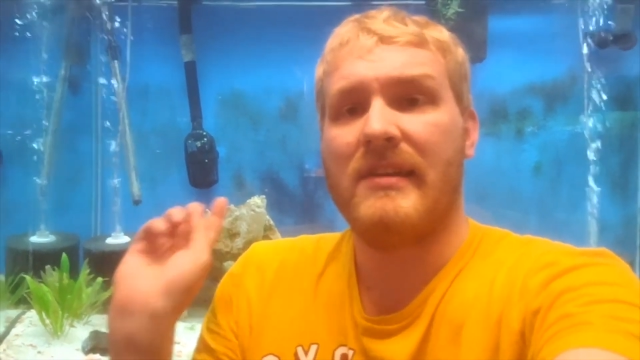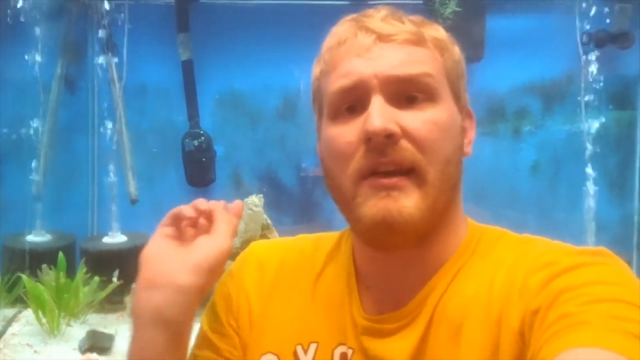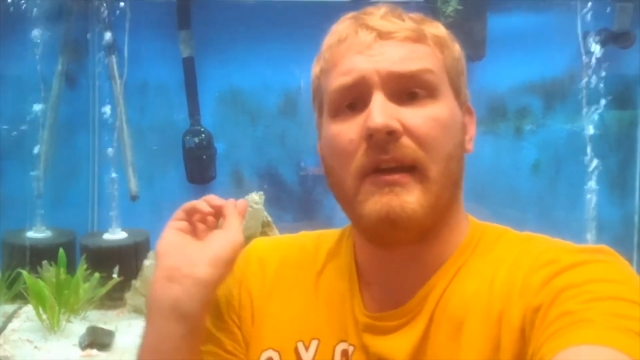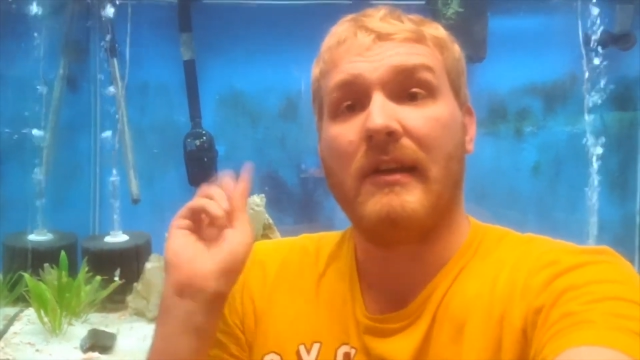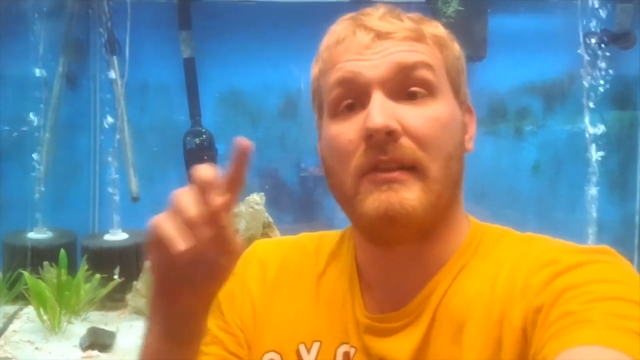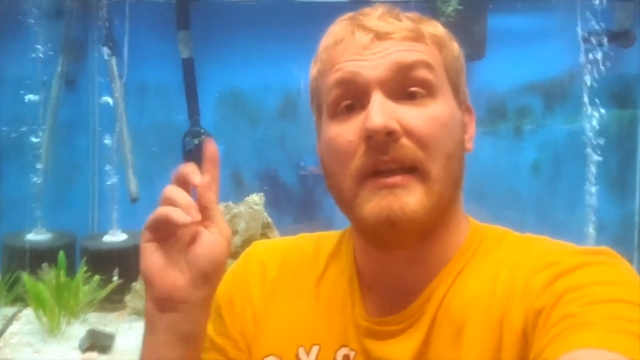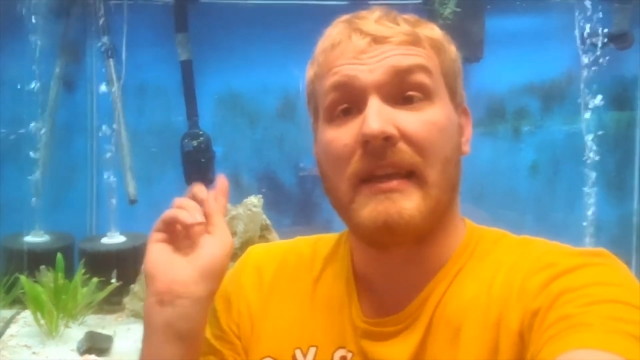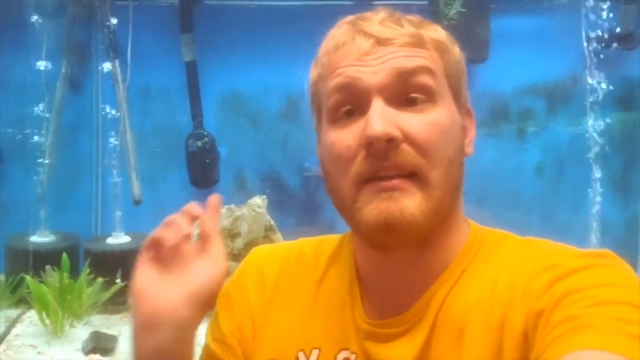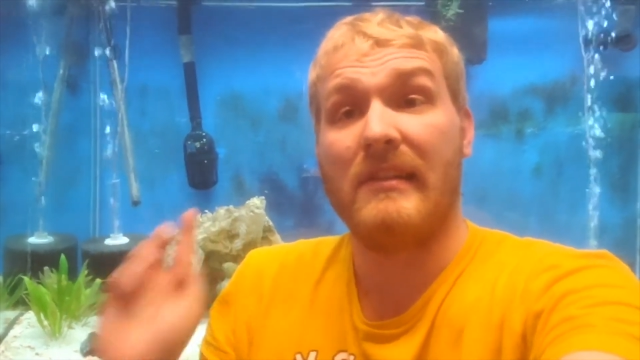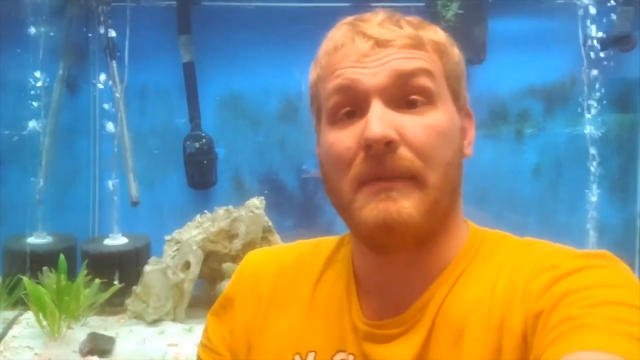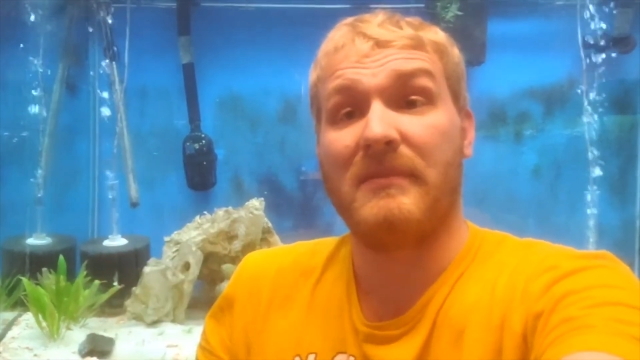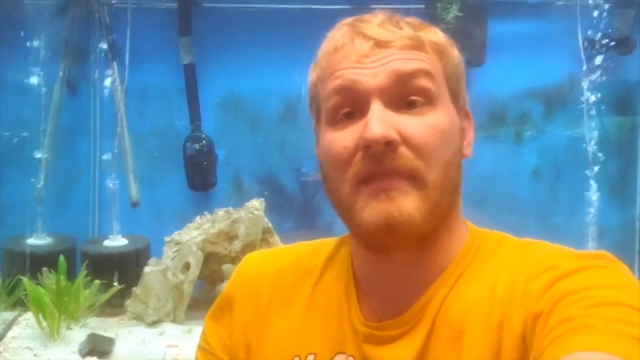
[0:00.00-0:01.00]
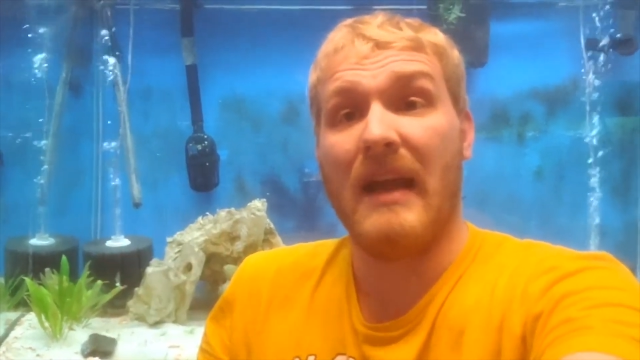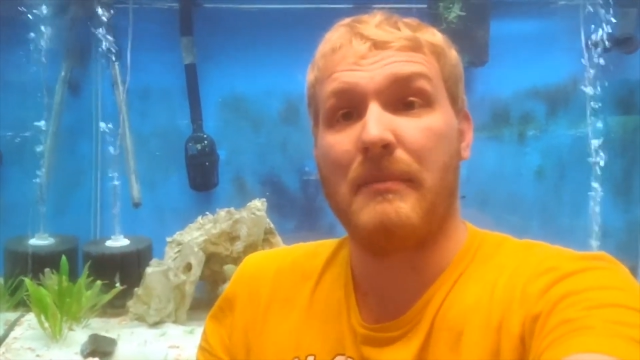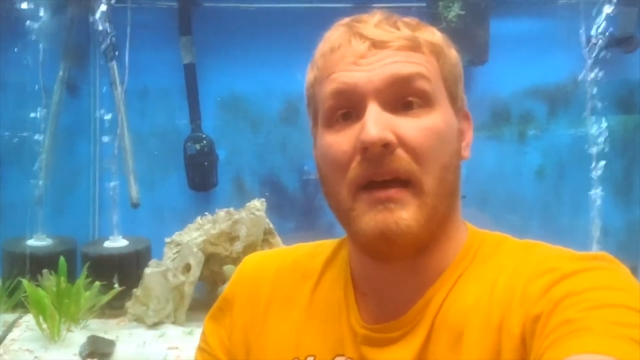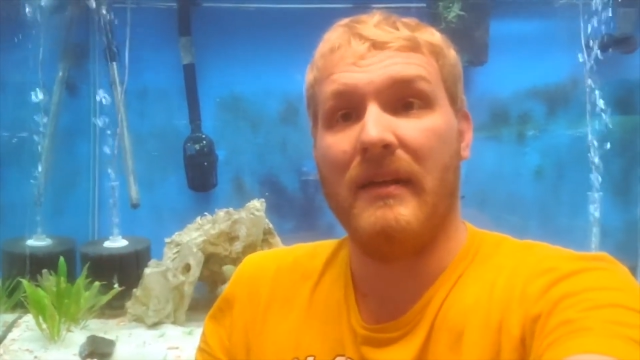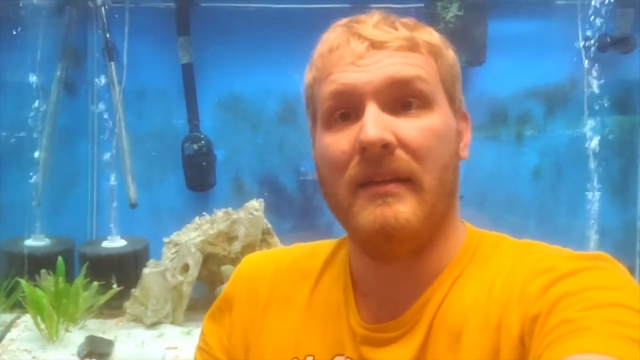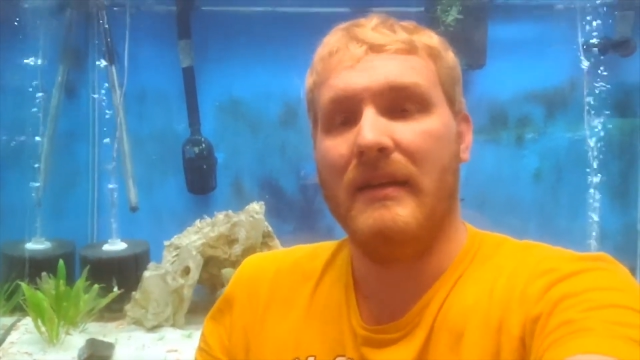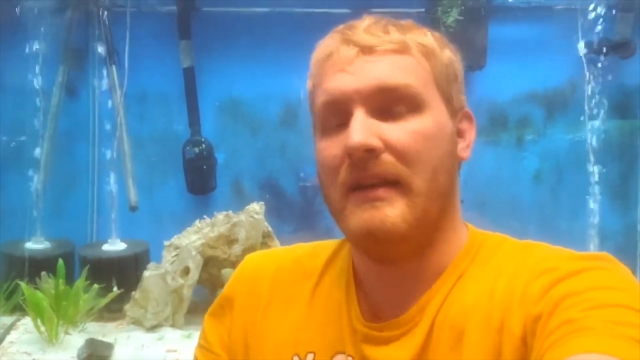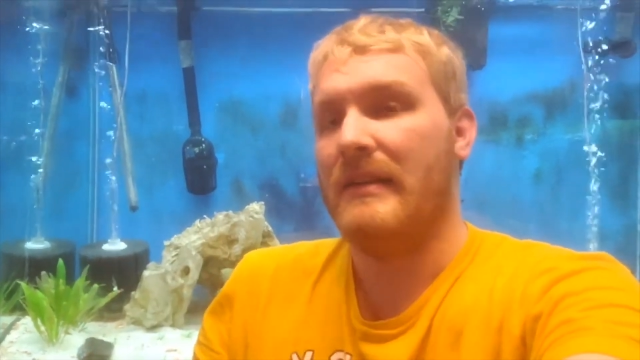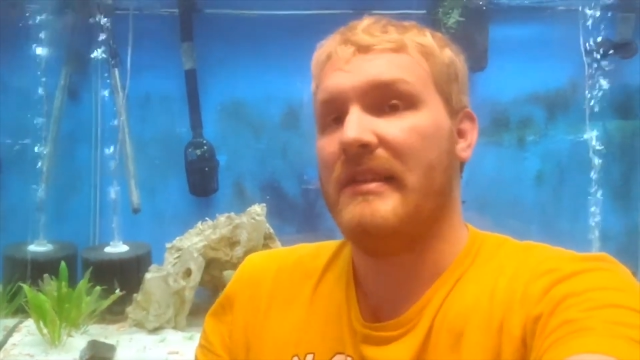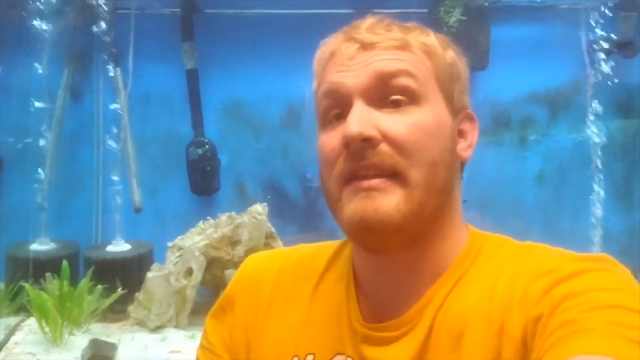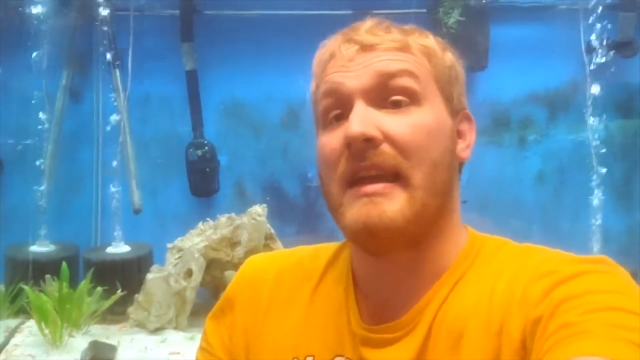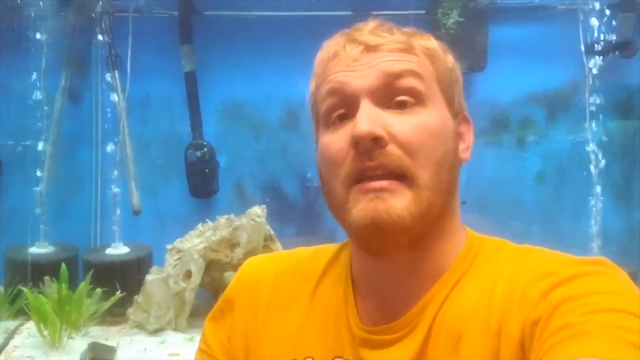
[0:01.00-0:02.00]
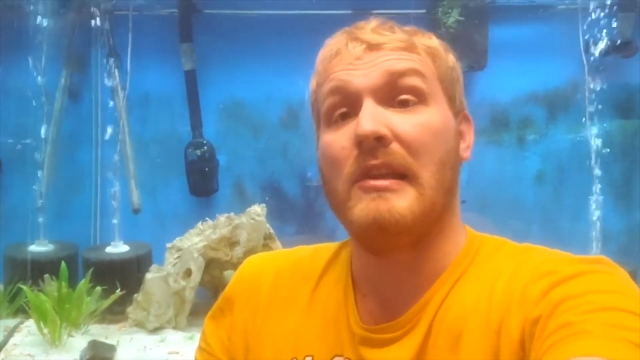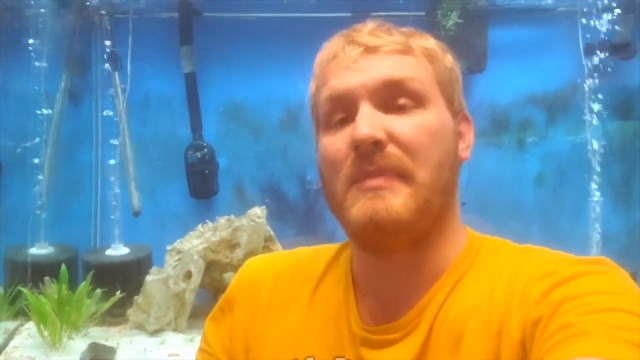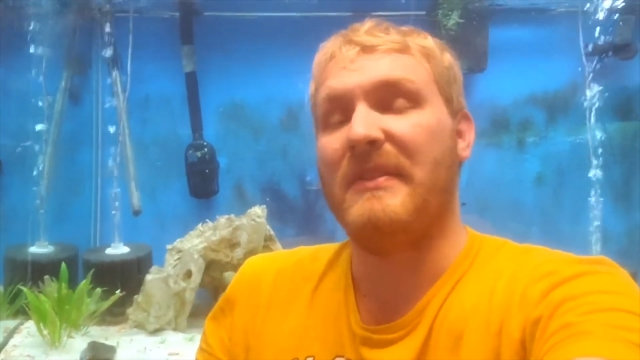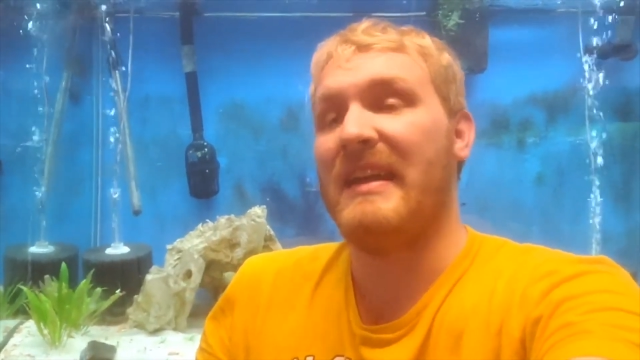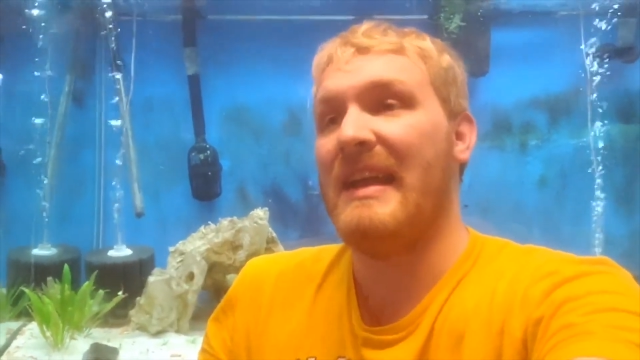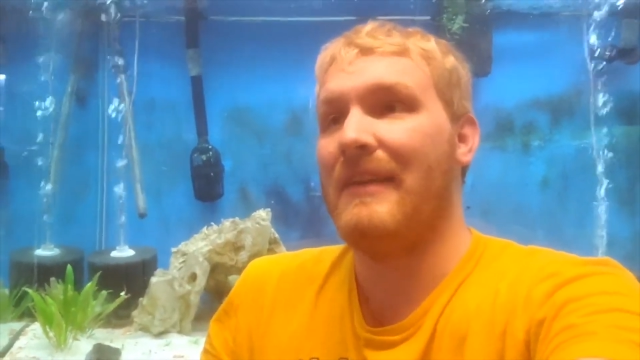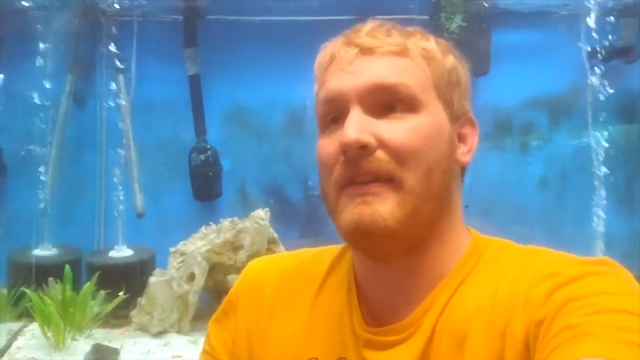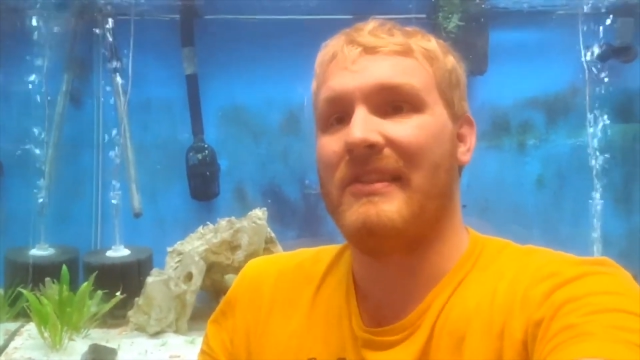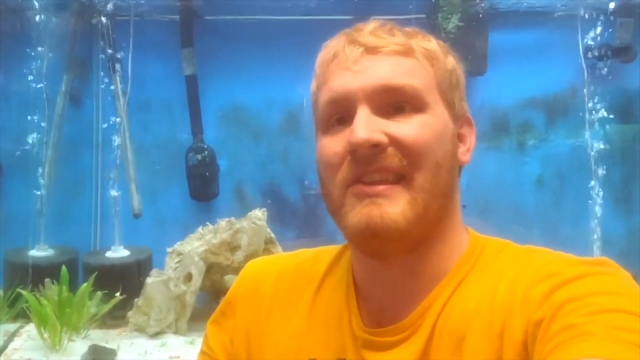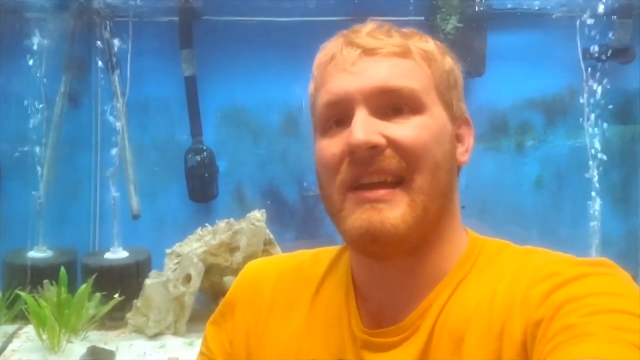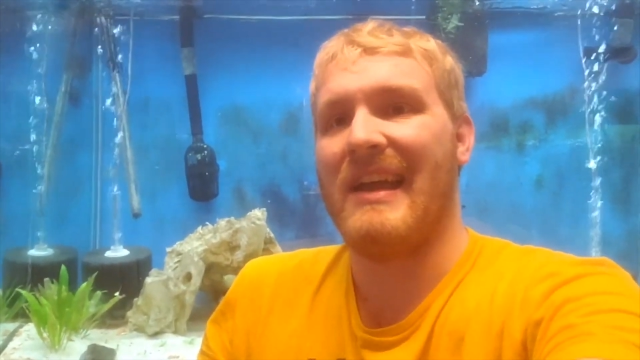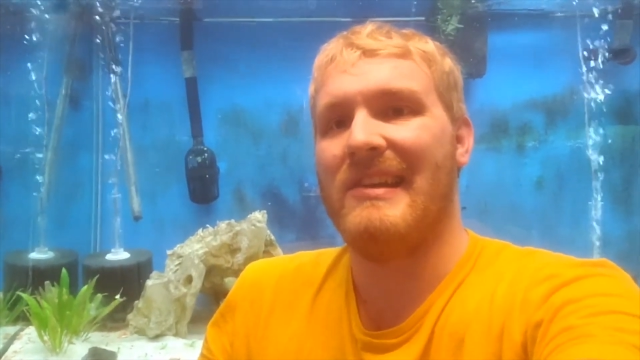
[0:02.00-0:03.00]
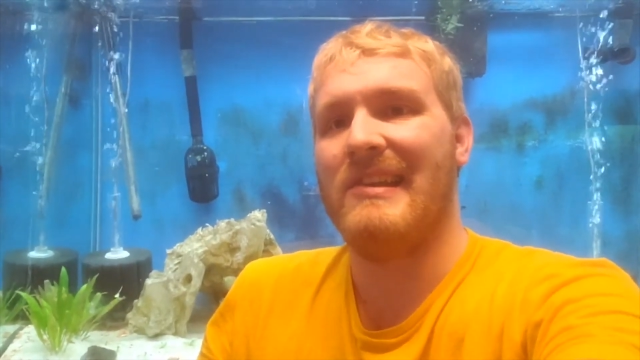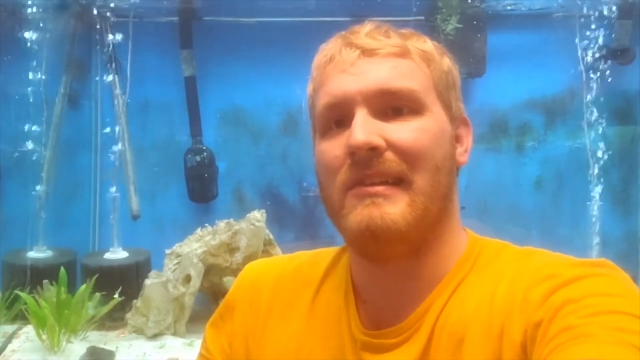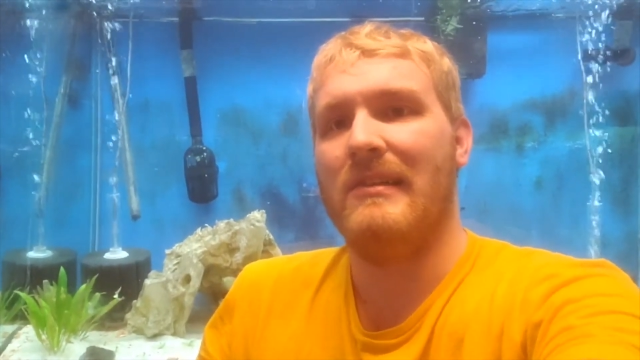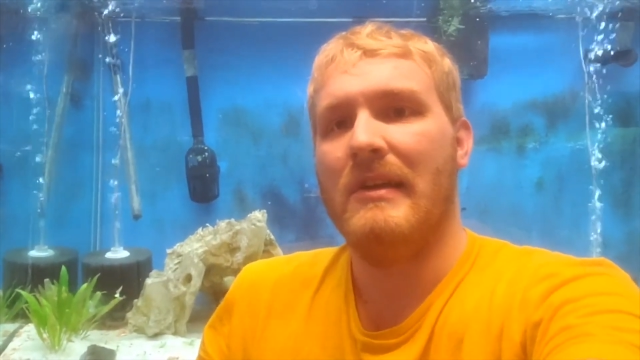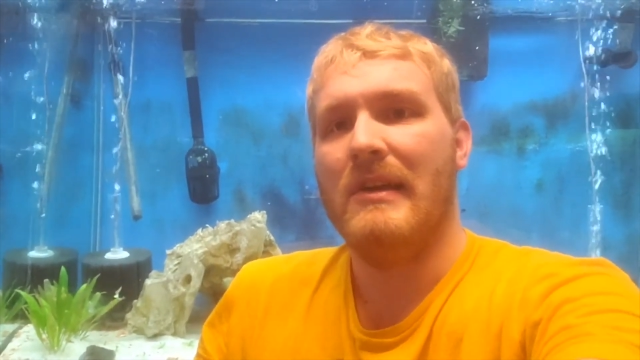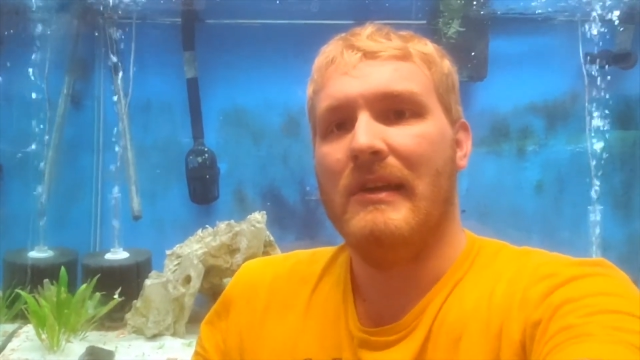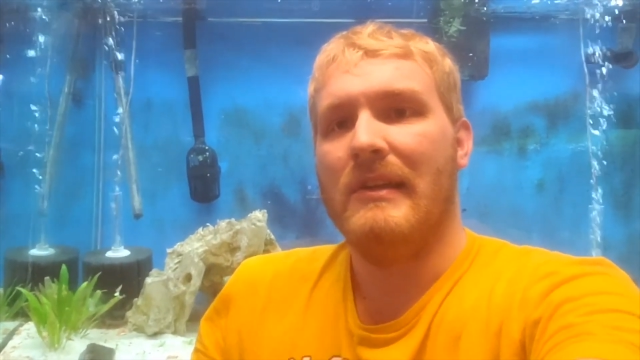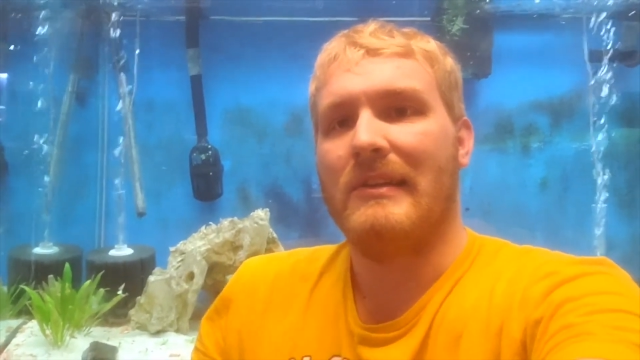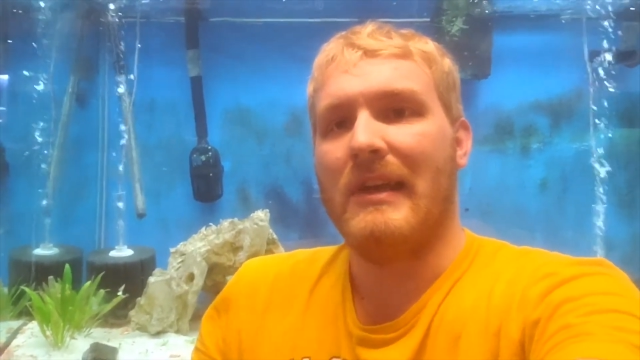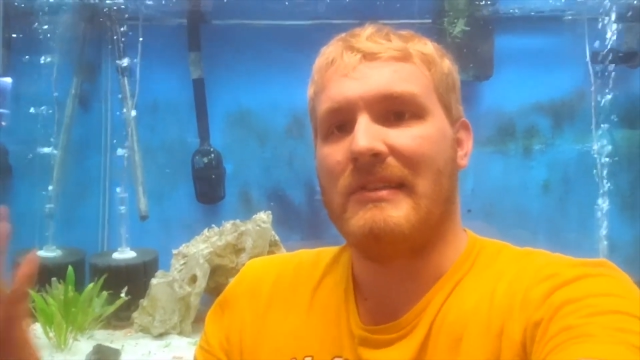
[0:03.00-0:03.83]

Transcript: consider clicking the subscribe button to stay in the loop with everything I do,